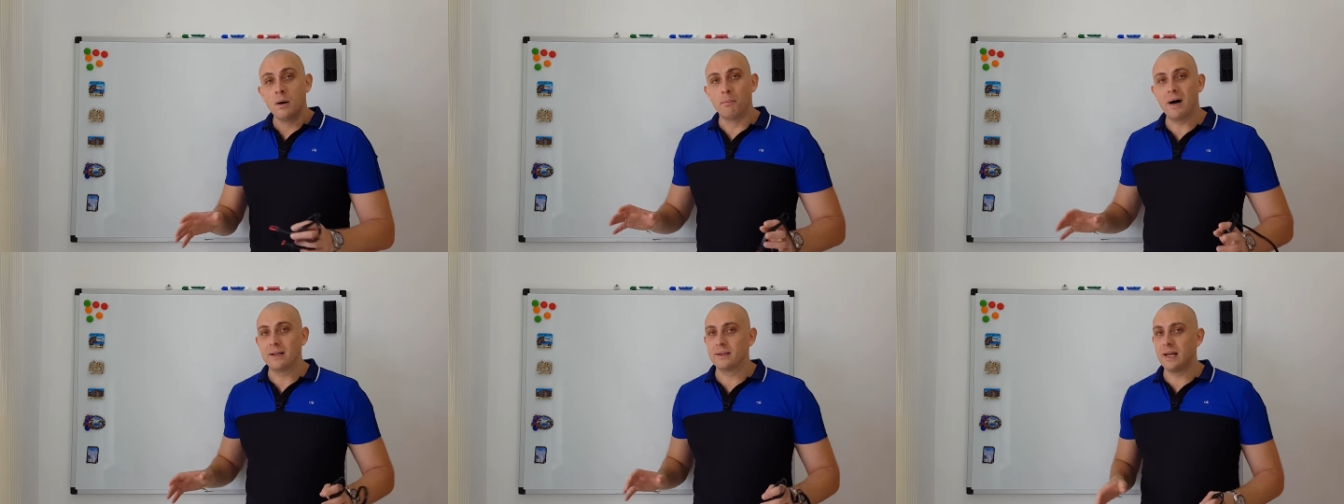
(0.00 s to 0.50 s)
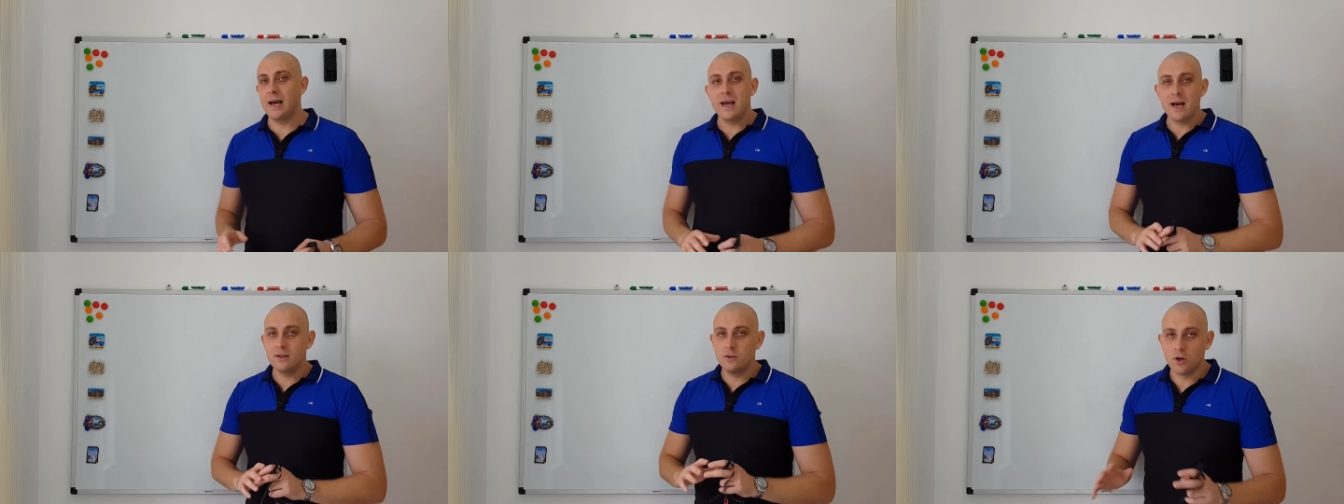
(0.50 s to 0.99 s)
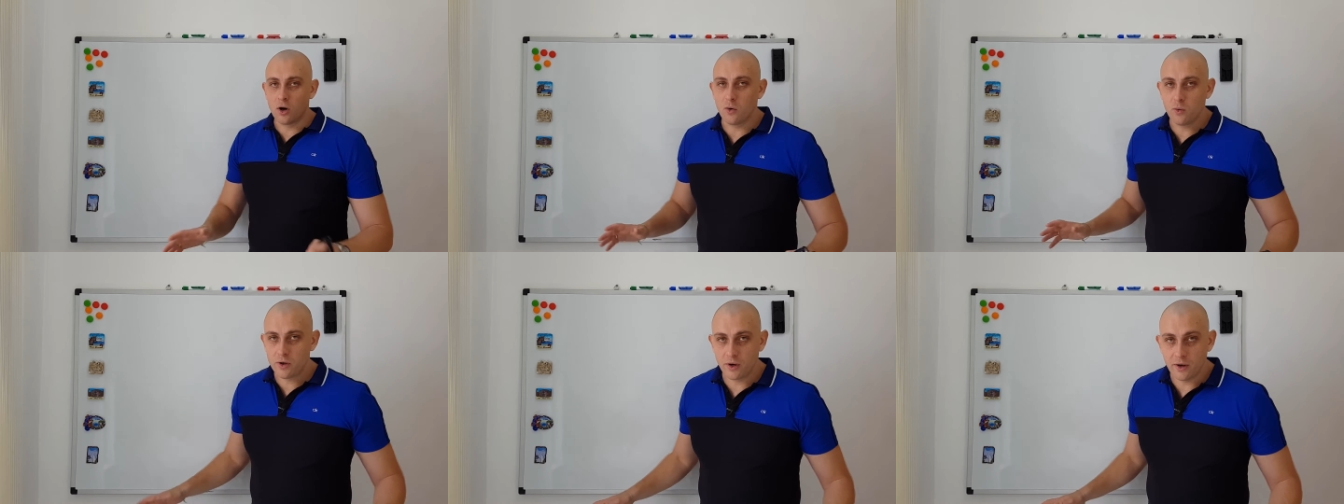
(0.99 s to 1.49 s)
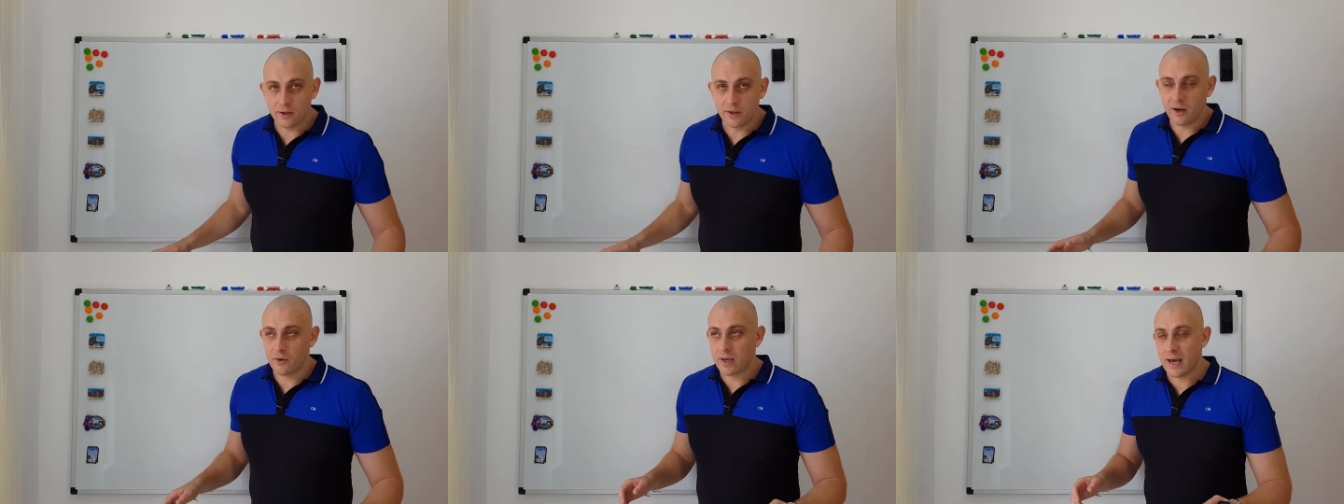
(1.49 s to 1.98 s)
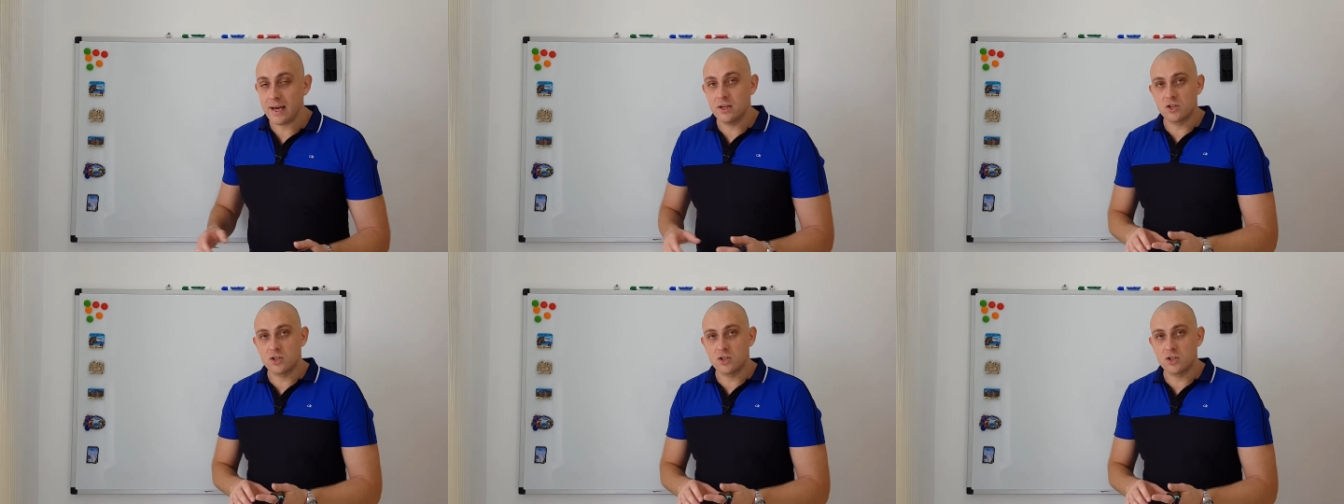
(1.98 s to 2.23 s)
but they are no good, okay?